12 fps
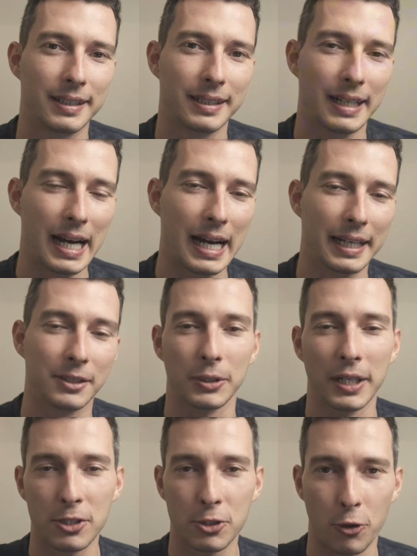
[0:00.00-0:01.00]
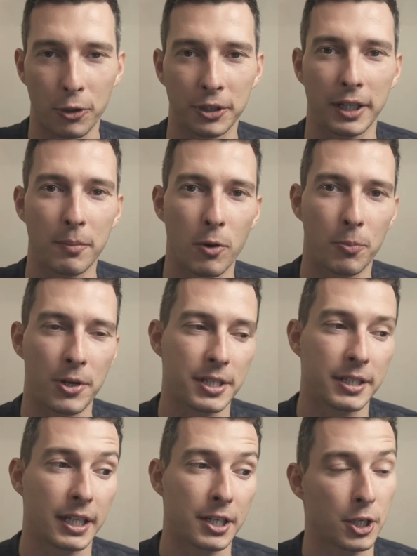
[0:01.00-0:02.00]
Hi, in today's short demo
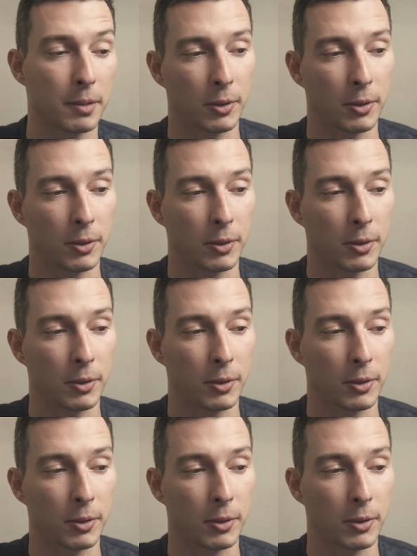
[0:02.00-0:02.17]
presentation,